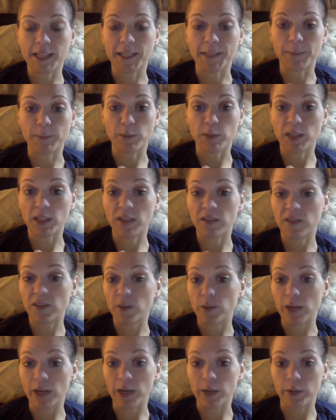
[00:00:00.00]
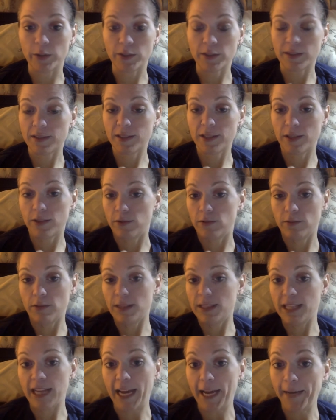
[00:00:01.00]
um, within a few hours to a
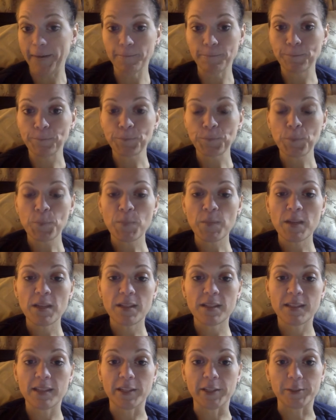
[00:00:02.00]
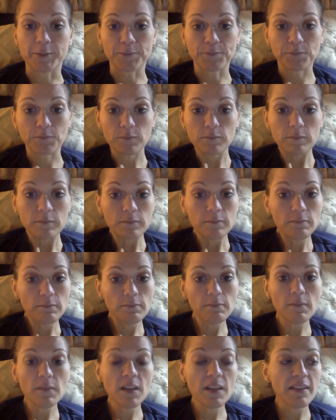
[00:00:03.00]
day. So
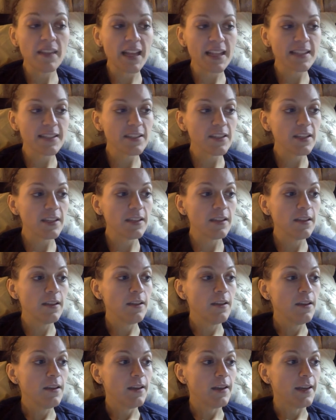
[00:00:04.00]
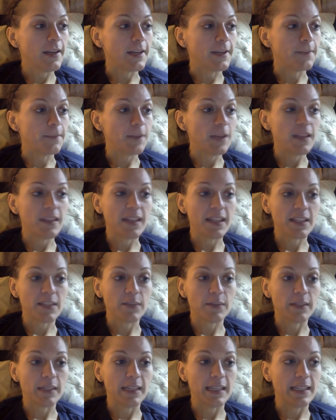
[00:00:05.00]
that's good. Um, and that's
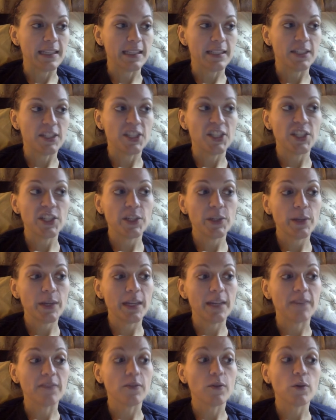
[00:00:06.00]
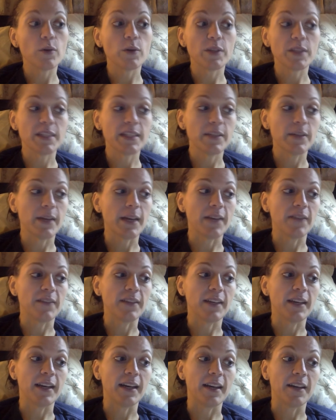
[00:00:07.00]
really easy to do. And of course, you have to
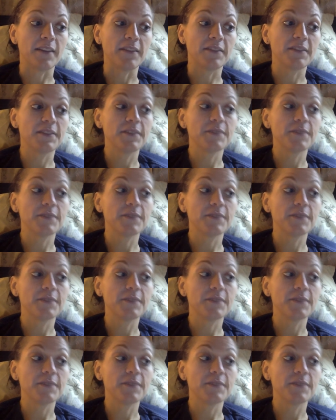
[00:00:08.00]
have